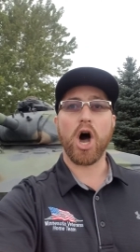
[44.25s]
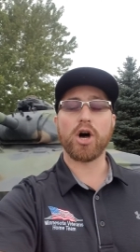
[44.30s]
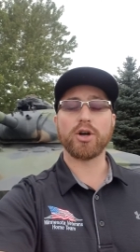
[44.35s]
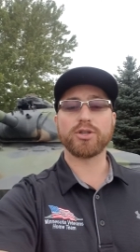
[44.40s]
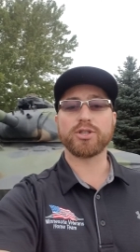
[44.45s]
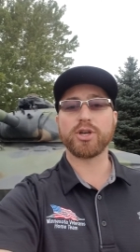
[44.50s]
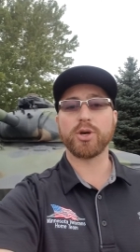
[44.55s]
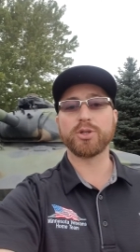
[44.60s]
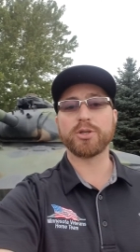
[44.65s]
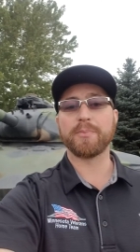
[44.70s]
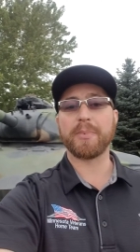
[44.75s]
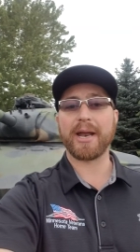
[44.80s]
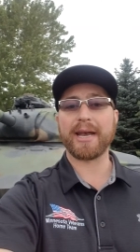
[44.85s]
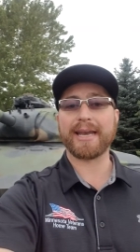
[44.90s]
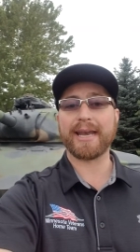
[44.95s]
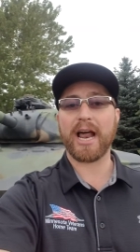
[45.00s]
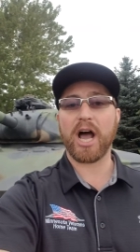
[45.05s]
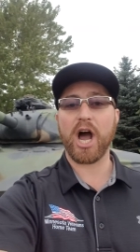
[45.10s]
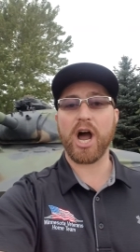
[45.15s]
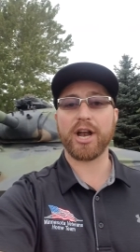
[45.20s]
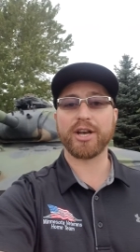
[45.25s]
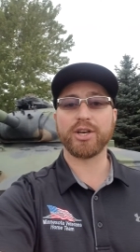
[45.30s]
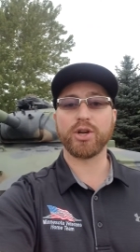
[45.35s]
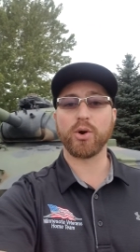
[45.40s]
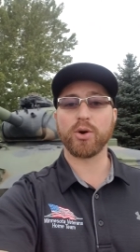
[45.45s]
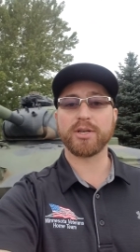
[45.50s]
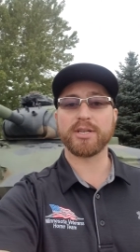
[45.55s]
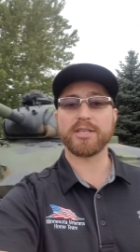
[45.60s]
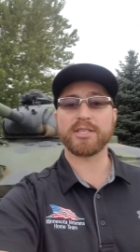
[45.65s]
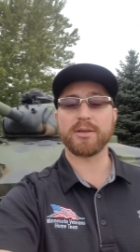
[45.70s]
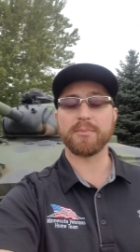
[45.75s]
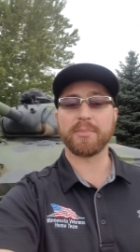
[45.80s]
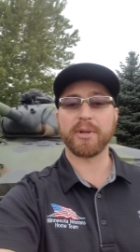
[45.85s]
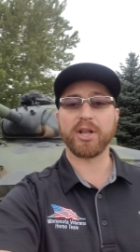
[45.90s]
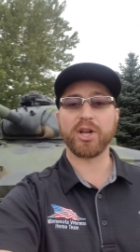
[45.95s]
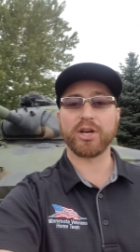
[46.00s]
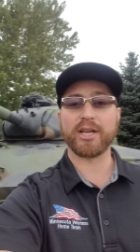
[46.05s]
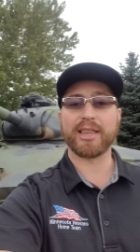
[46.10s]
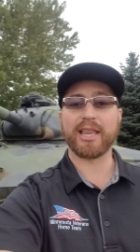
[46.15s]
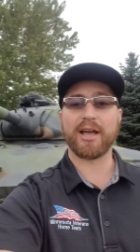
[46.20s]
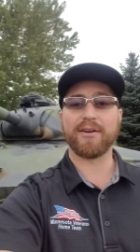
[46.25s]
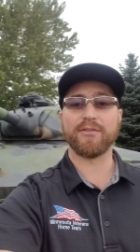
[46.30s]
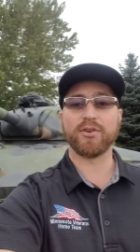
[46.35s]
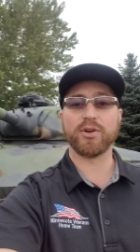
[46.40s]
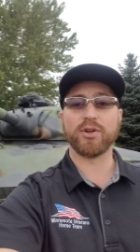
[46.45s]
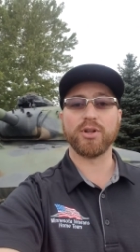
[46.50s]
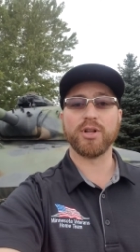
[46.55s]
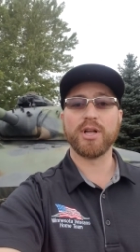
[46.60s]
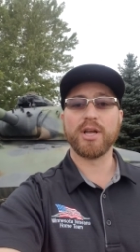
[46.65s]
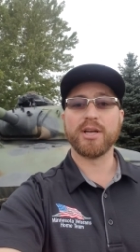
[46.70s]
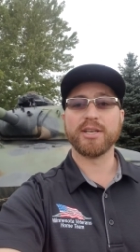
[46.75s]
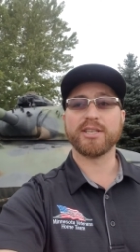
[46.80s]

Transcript: Also, depending on your disability level,